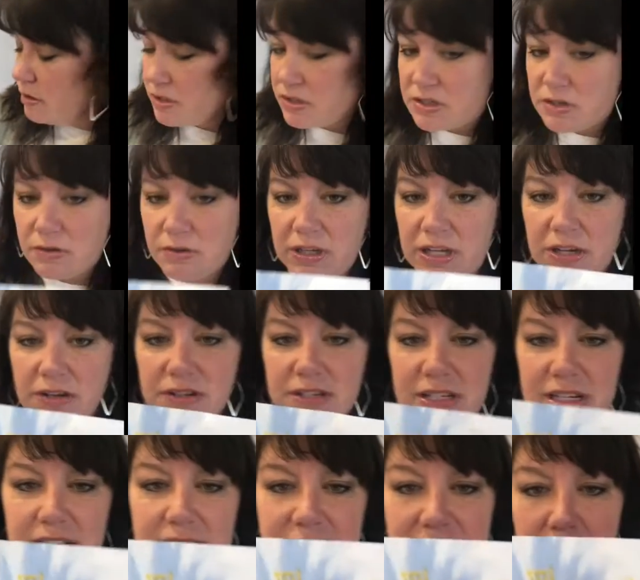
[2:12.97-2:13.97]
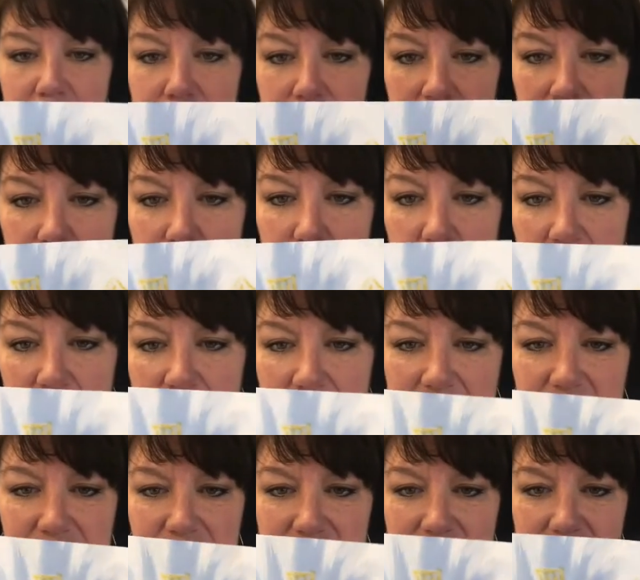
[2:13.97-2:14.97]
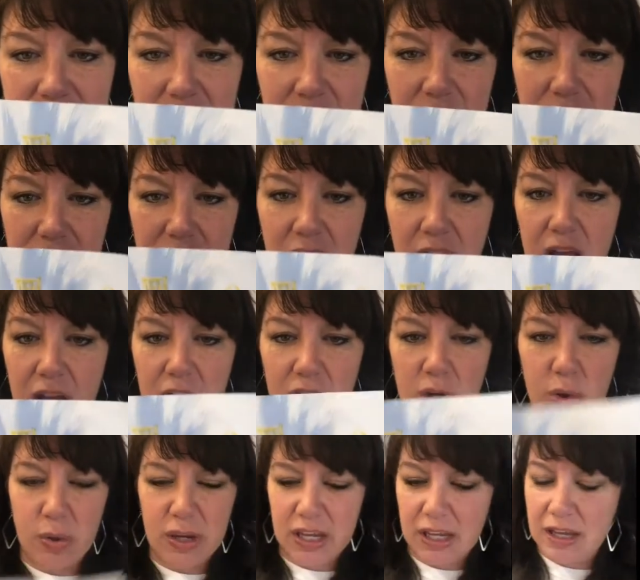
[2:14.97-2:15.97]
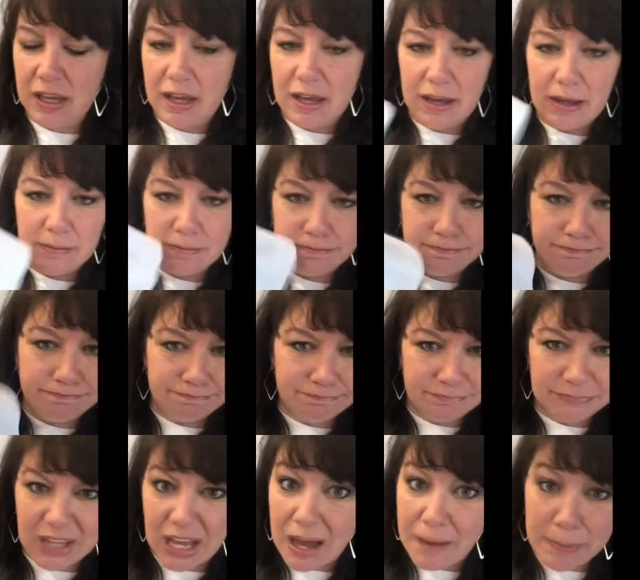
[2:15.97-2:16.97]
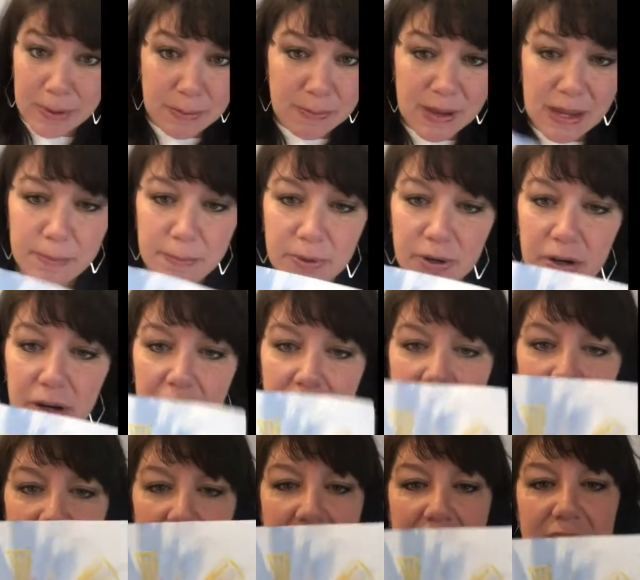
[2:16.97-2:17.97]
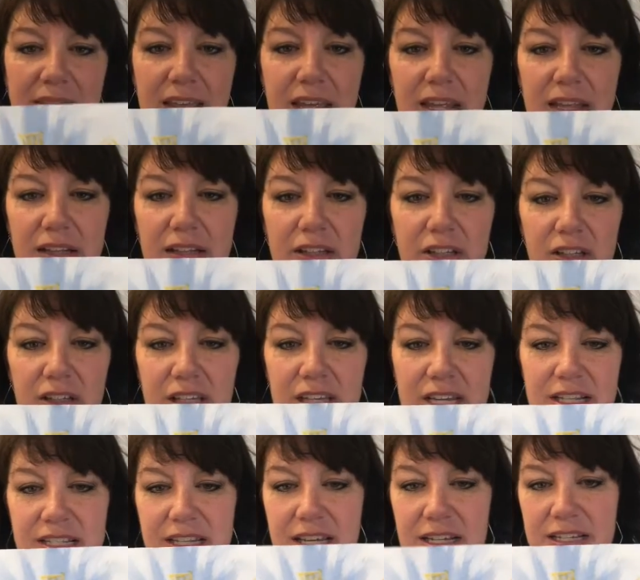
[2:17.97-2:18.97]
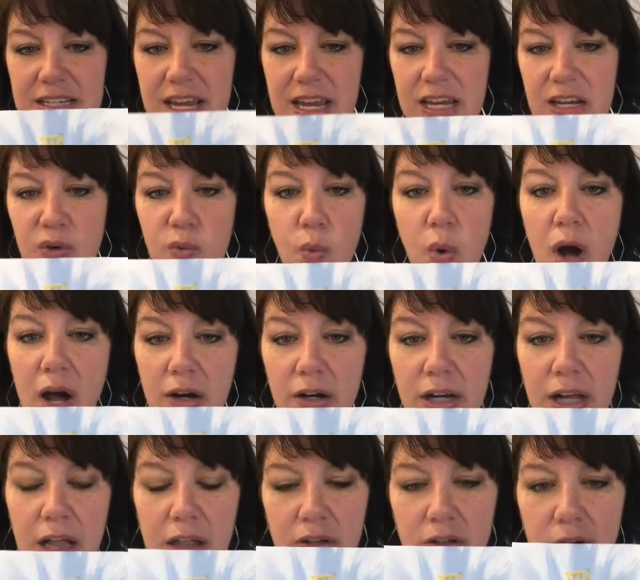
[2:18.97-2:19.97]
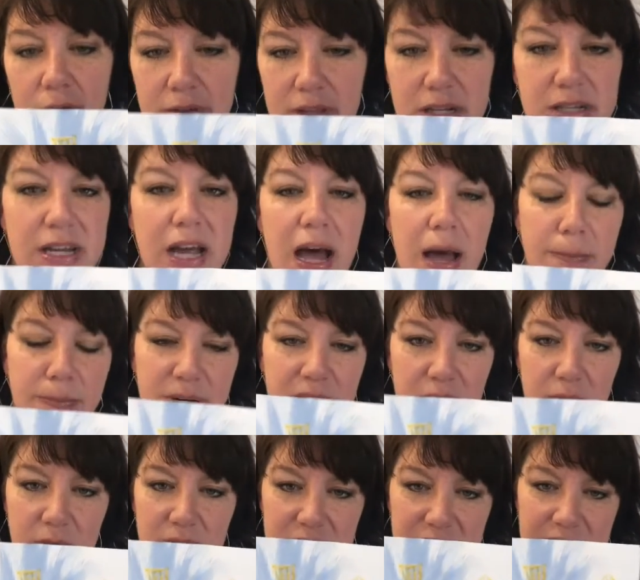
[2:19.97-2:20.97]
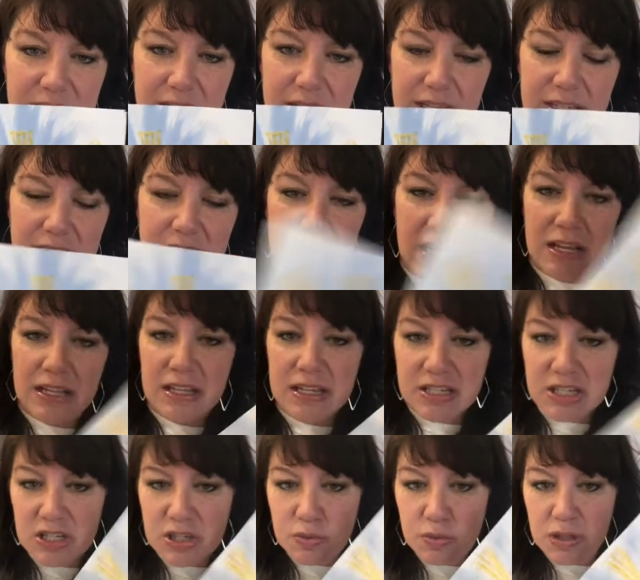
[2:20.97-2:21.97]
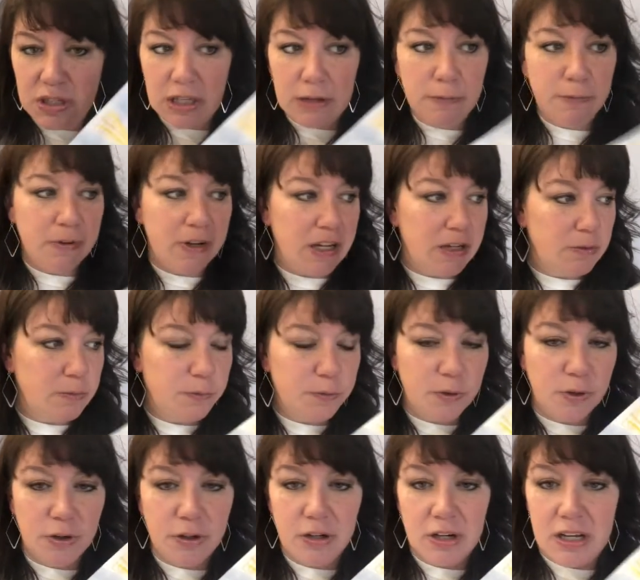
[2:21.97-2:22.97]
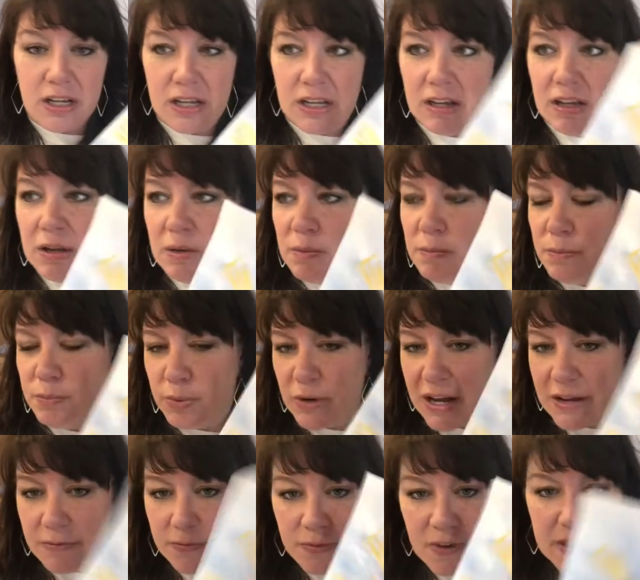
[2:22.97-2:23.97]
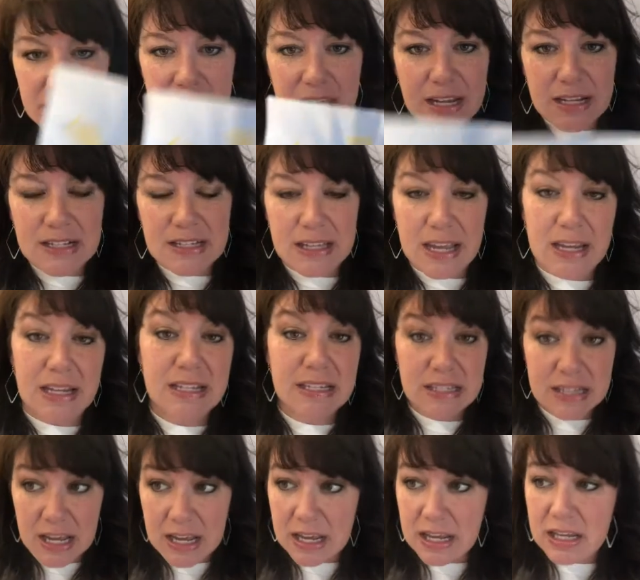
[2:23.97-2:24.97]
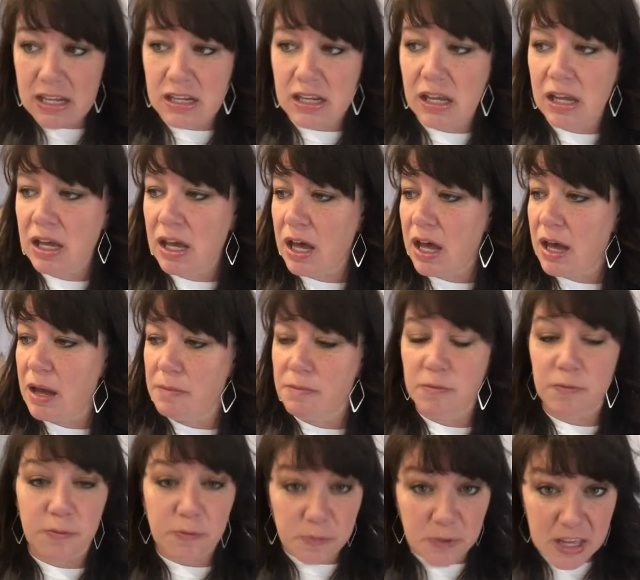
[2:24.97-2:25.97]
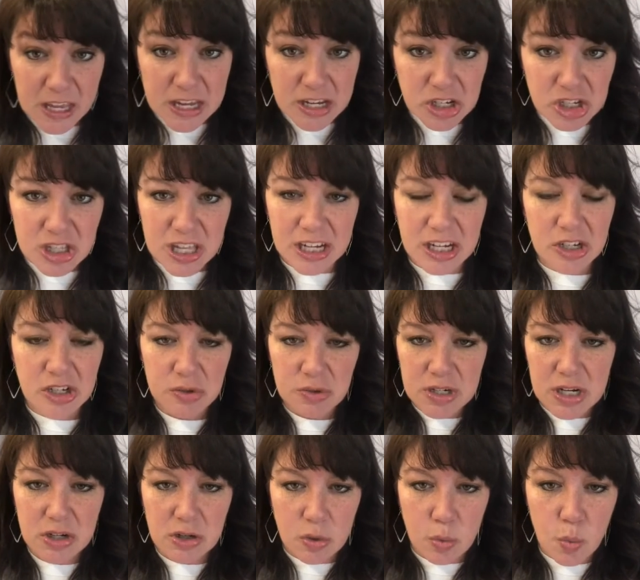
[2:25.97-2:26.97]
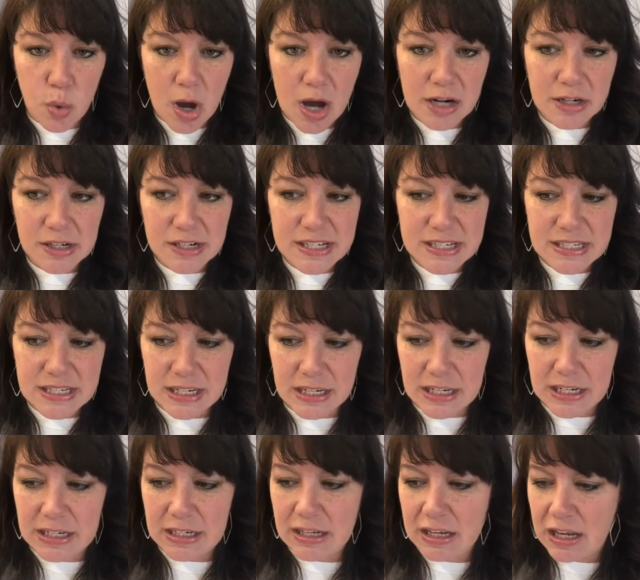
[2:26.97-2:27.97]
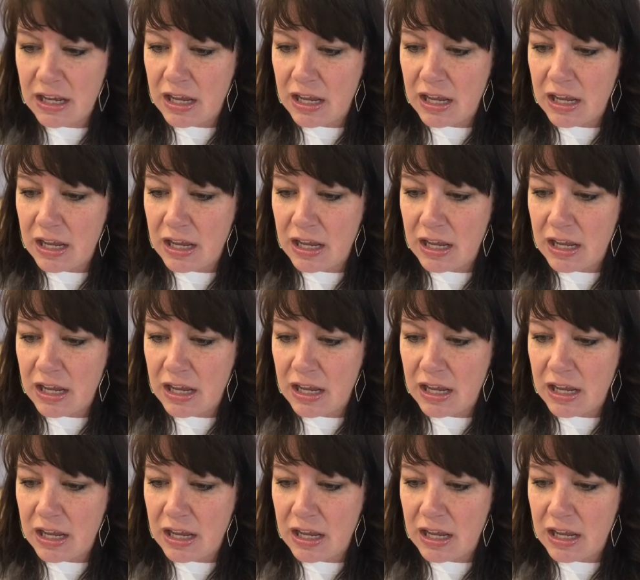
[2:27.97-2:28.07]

So here's an example of one I just did on quick copy paper, and then kids can take and watercolor over the top and it resists. This is really fun for bright fun things like sun, fish. They could do an underwater scene.